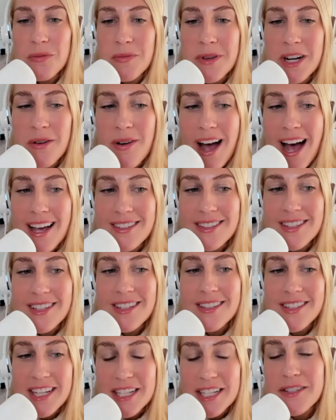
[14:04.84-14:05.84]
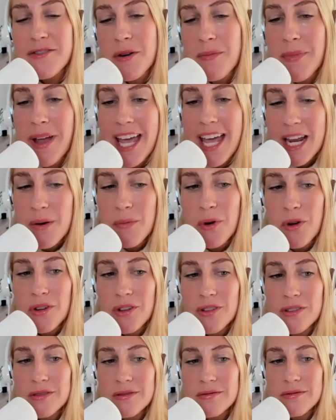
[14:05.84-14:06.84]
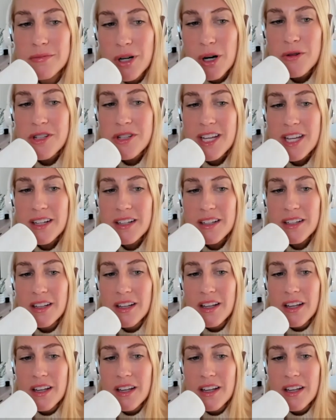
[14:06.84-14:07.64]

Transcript: amino acids is from animal protein.